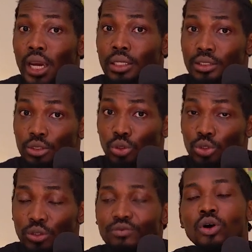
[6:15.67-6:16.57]
This is
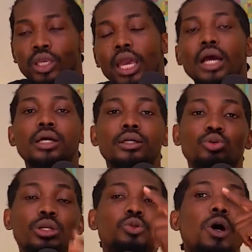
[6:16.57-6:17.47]
2024. Yeah,
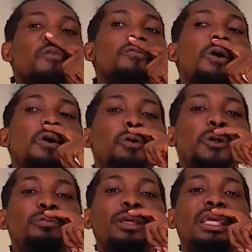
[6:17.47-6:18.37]
2012 would
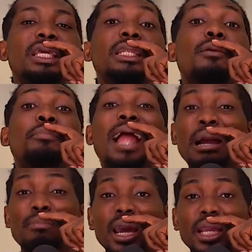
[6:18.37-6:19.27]
be in the black
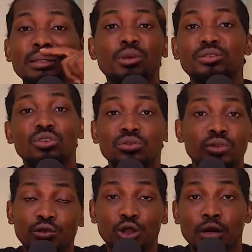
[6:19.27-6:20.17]
market. I'm not even, even
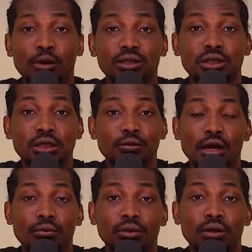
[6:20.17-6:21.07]
talking about CBN
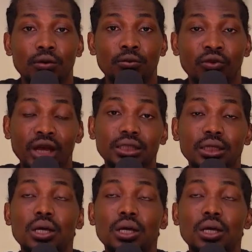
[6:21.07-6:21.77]
rates.